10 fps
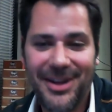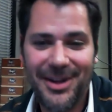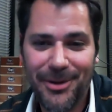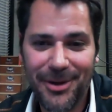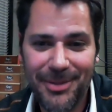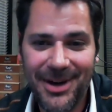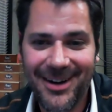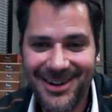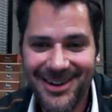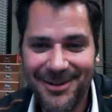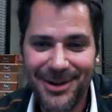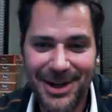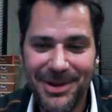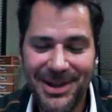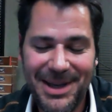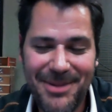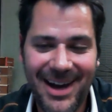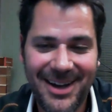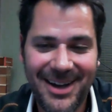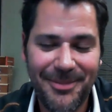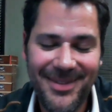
then the Bull and Bear, if you're going to piggyback them.